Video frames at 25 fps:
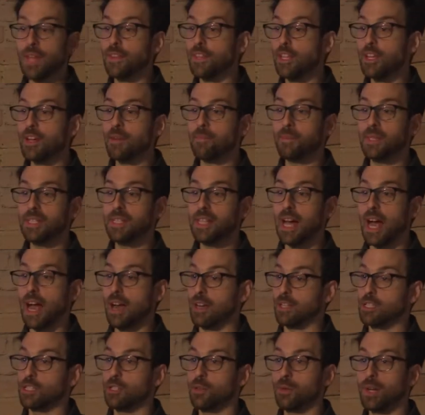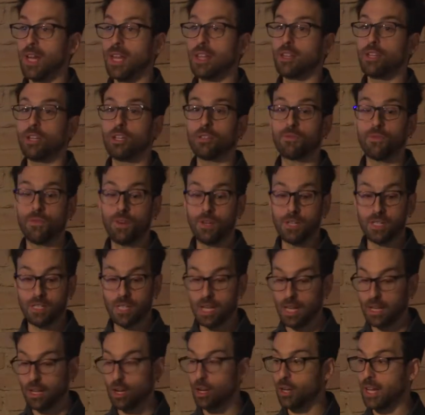and they are a bit dark. So what I thought first,
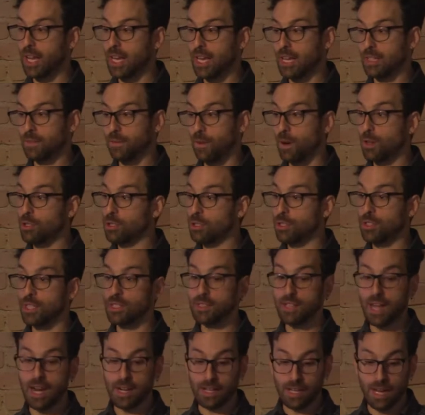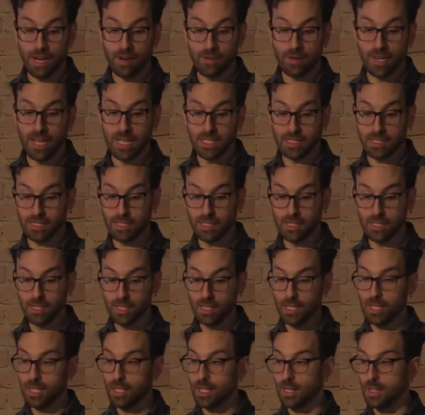like, okay, let's focus on the dark areas,
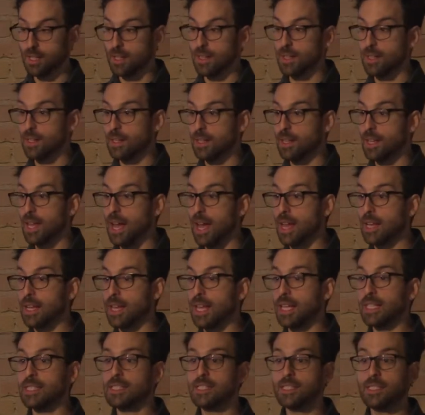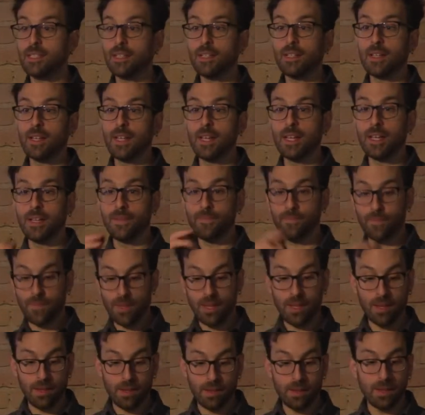and let's
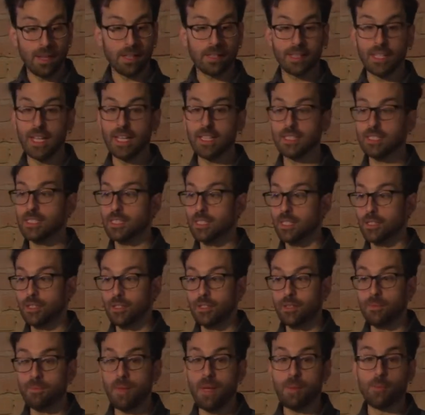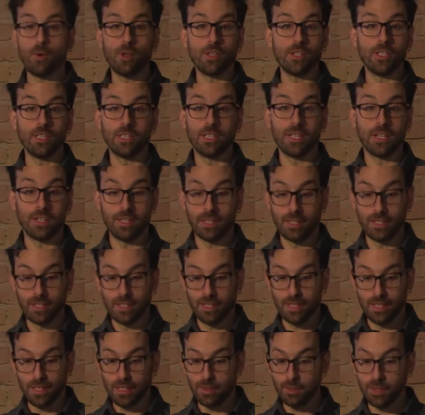test my model there.
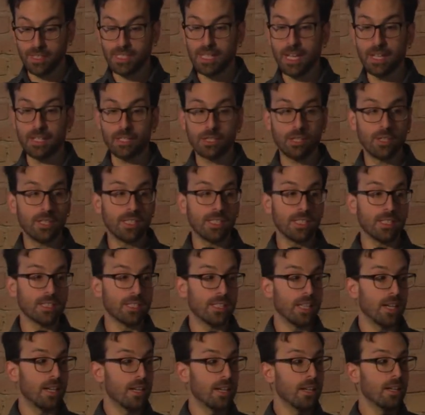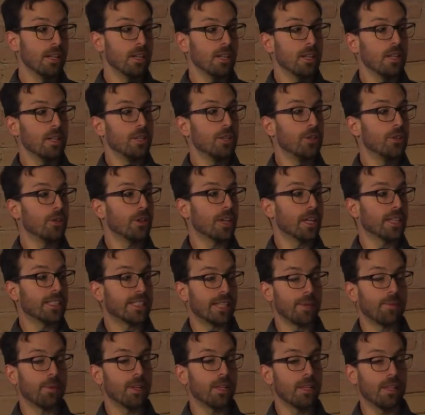It was so easy as there. You get
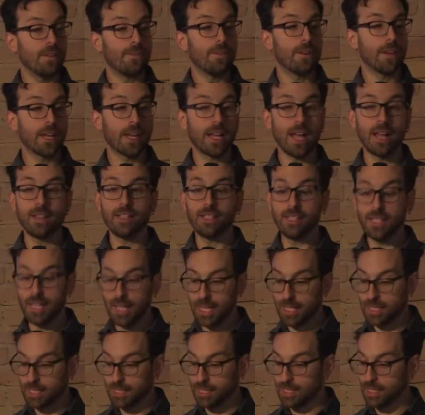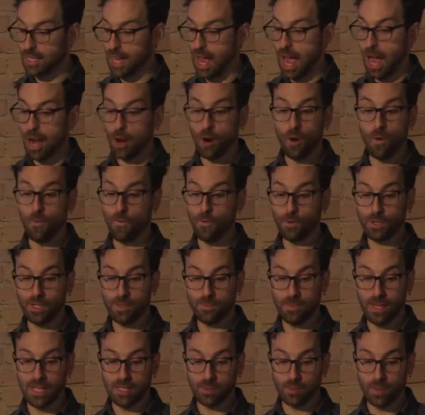several different candidates and go for
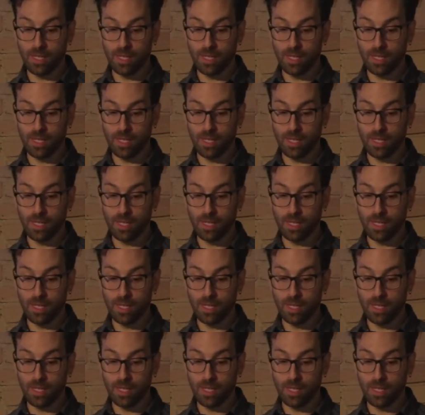the best